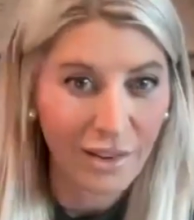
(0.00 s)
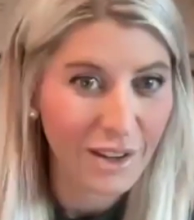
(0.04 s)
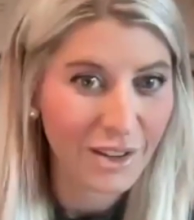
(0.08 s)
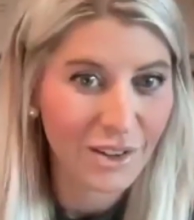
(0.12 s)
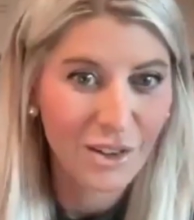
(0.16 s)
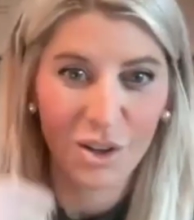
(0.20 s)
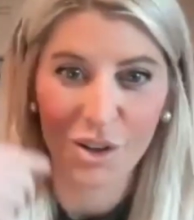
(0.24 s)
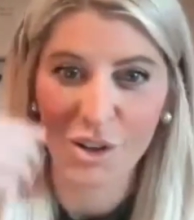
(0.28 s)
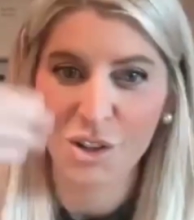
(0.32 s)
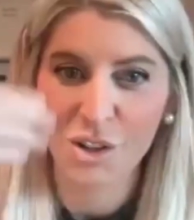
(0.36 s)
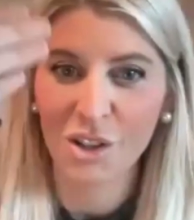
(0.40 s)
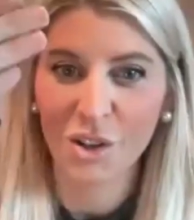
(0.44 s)

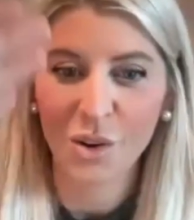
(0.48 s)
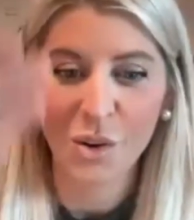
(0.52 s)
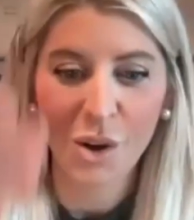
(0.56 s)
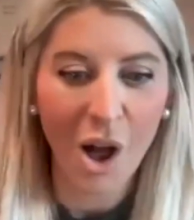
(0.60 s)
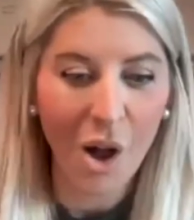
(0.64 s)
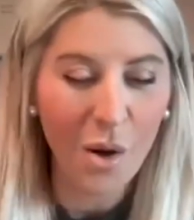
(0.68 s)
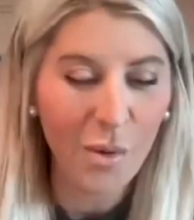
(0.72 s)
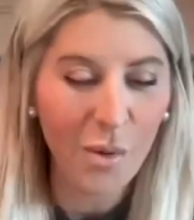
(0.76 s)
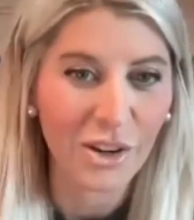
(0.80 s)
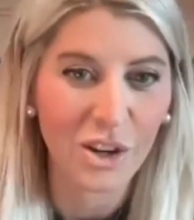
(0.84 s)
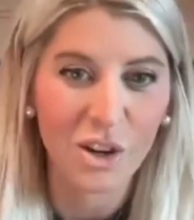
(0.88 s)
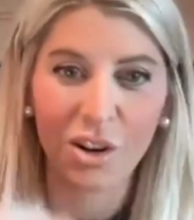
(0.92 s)
You're still
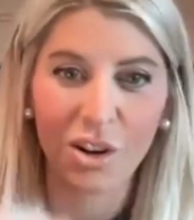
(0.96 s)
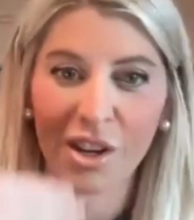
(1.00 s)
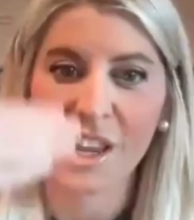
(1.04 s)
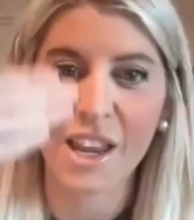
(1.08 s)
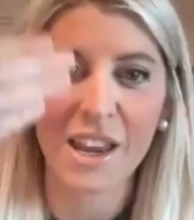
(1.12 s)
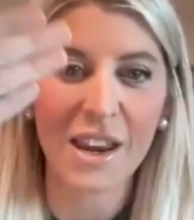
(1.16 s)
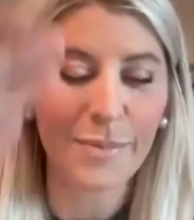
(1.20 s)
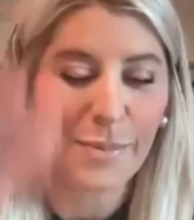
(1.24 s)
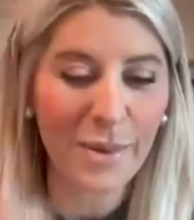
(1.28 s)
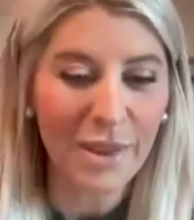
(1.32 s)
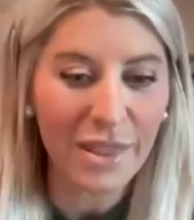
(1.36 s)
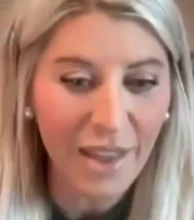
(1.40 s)
going. You're
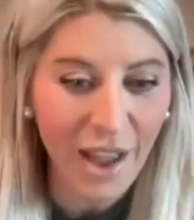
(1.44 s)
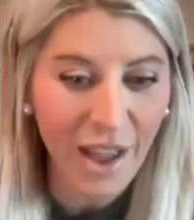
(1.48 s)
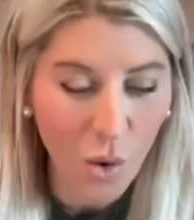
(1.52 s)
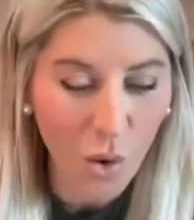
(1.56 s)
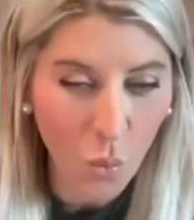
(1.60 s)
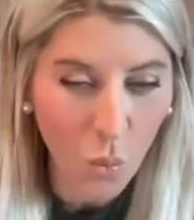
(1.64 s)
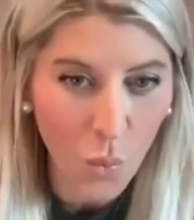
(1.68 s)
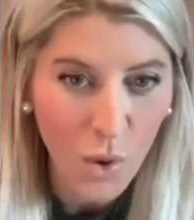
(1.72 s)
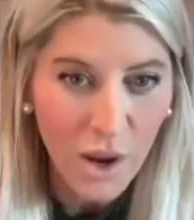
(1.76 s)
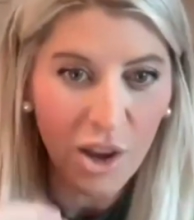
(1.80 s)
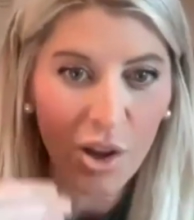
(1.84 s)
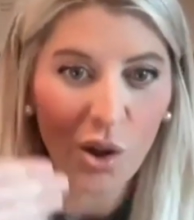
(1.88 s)
keeping
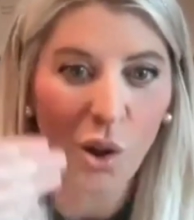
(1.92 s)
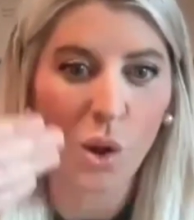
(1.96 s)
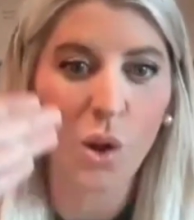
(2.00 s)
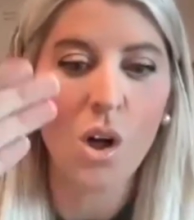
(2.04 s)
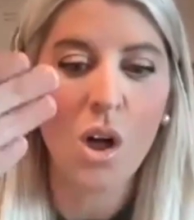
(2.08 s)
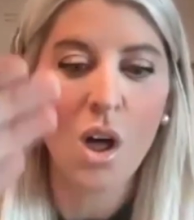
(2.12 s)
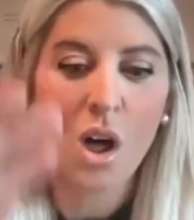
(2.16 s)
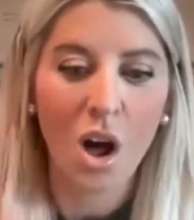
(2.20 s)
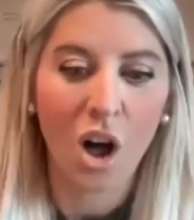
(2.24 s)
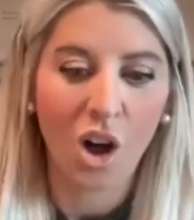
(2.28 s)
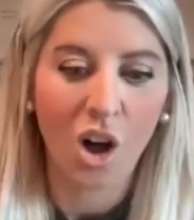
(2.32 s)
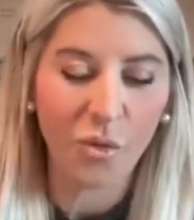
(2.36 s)
that wheel
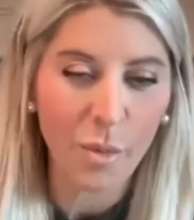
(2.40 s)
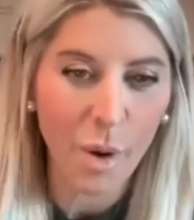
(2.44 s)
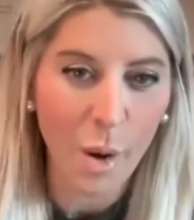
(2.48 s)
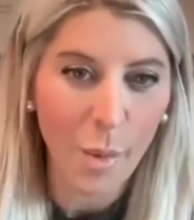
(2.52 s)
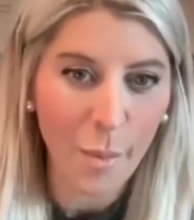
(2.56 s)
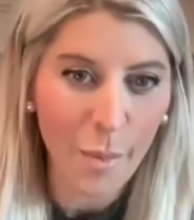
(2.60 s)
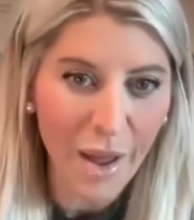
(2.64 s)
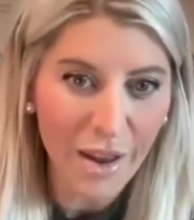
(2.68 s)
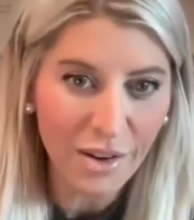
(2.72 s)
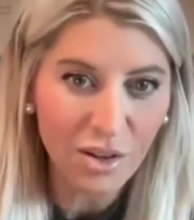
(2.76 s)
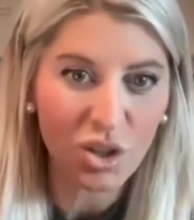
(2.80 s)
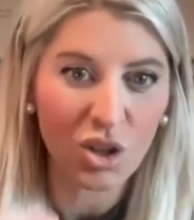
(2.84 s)
of
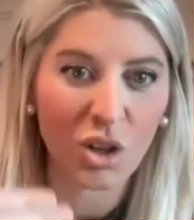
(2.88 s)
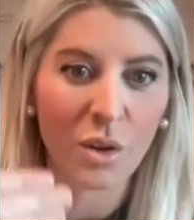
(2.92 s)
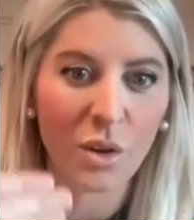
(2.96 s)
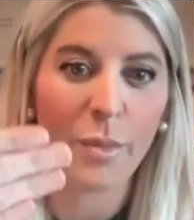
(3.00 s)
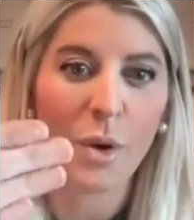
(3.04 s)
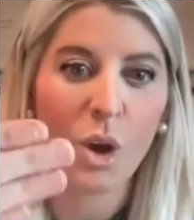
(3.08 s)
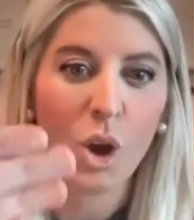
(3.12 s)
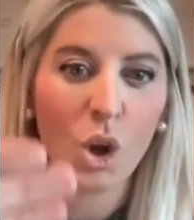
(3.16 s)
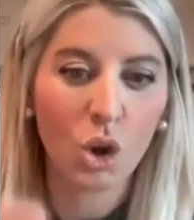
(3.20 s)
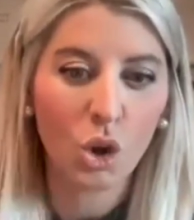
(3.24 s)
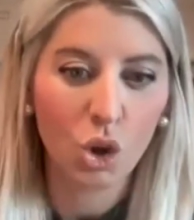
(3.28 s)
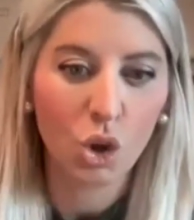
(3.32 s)

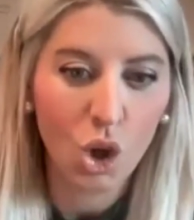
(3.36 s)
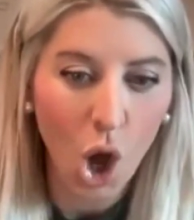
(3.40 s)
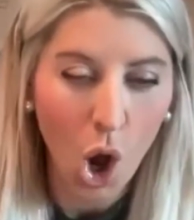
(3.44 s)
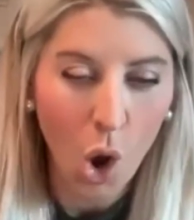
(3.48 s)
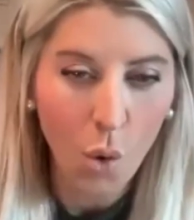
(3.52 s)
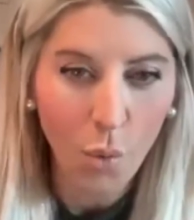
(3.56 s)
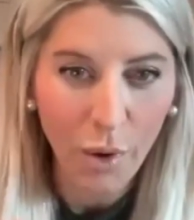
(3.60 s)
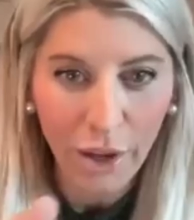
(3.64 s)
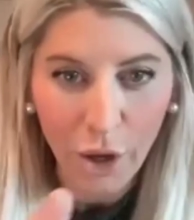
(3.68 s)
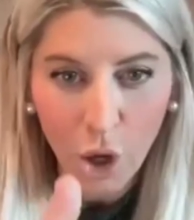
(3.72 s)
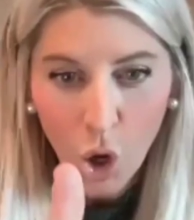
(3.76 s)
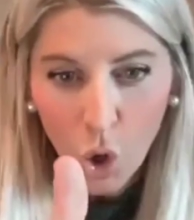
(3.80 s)
momentum
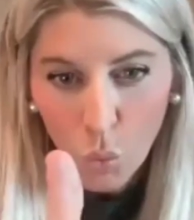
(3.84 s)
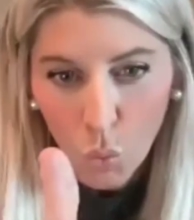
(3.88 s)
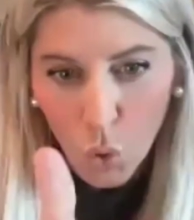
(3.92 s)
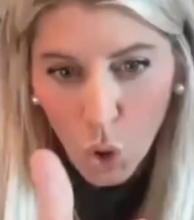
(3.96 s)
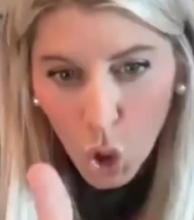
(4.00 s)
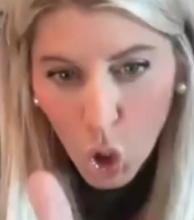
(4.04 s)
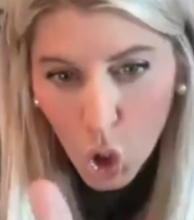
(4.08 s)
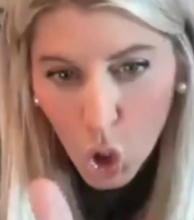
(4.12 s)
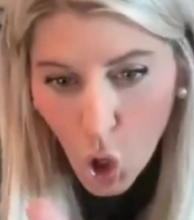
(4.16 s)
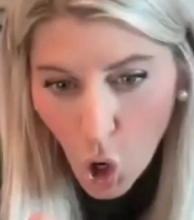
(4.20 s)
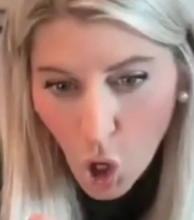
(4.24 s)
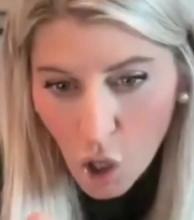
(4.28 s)
going,
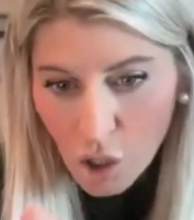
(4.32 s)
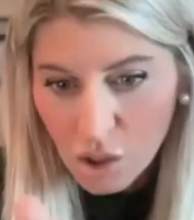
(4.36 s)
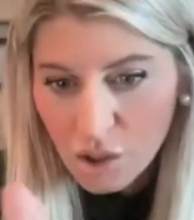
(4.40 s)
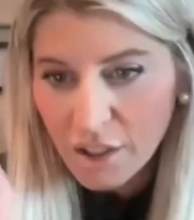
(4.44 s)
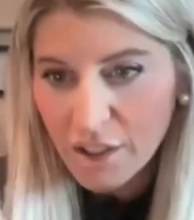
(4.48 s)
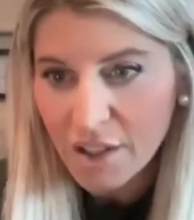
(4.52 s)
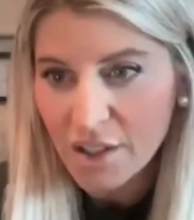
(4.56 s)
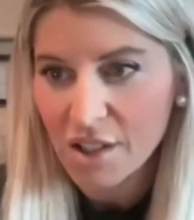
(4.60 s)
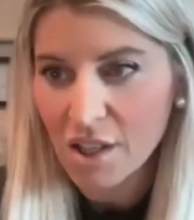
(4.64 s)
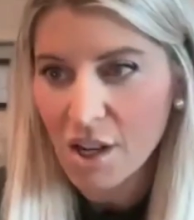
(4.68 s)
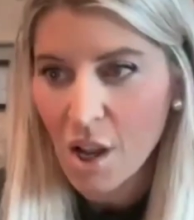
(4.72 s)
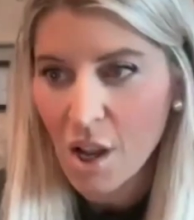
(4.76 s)

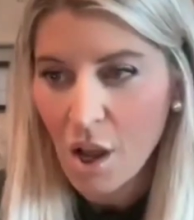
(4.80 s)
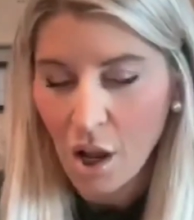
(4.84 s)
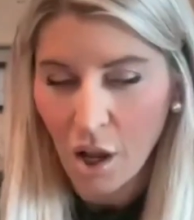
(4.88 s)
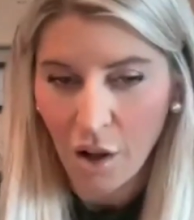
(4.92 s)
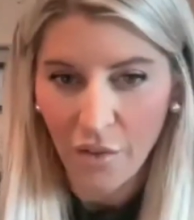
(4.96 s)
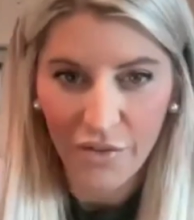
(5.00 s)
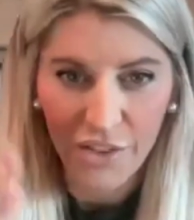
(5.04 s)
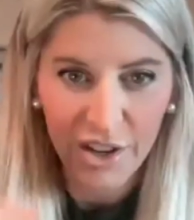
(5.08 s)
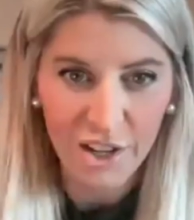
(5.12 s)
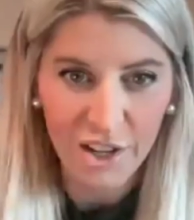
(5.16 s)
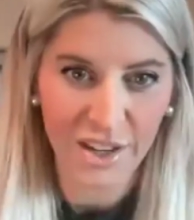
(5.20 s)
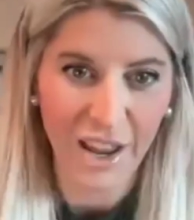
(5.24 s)
regardless
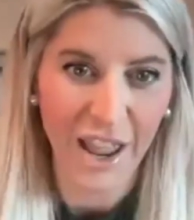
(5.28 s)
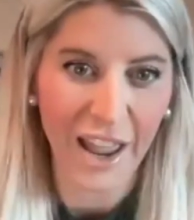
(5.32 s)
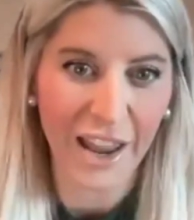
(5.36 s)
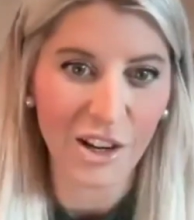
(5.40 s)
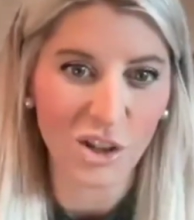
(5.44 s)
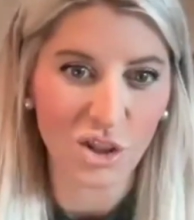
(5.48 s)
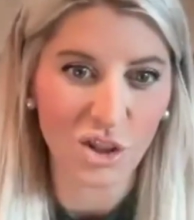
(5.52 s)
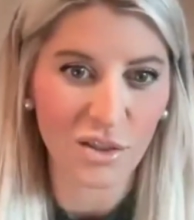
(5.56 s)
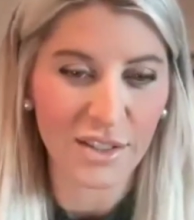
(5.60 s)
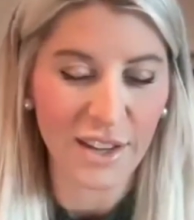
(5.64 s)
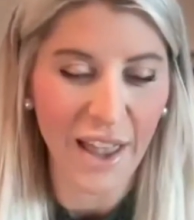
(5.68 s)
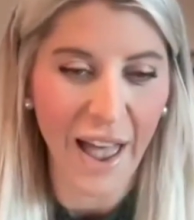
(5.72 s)
of this
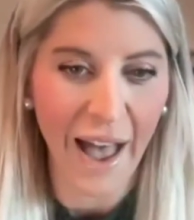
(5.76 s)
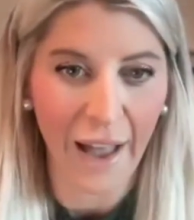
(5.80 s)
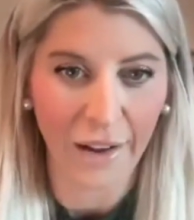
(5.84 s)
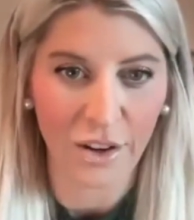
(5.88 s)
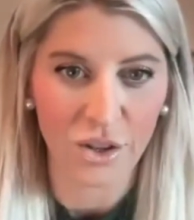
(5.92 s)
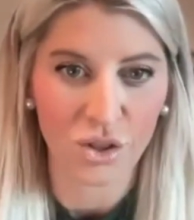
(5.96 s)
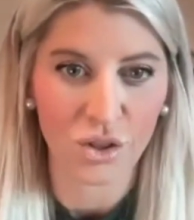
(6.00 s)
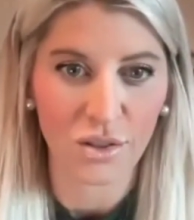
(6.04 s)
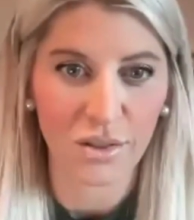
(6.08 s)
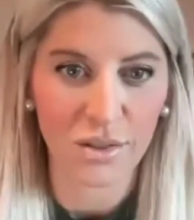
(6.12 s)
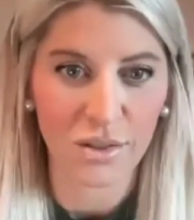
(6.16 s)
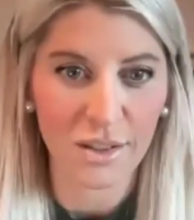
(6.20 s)
agent's
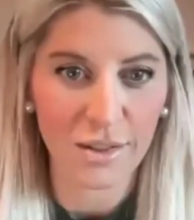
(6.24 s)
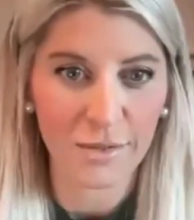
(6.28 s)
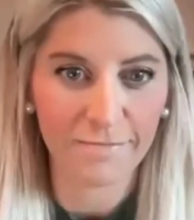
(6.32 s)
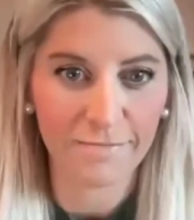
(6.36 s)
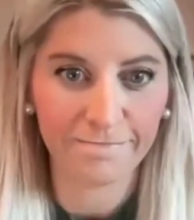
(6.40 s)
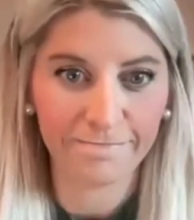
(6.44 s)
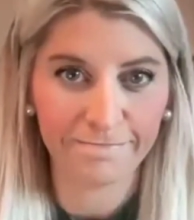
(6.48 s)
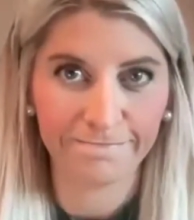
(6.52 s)
actions.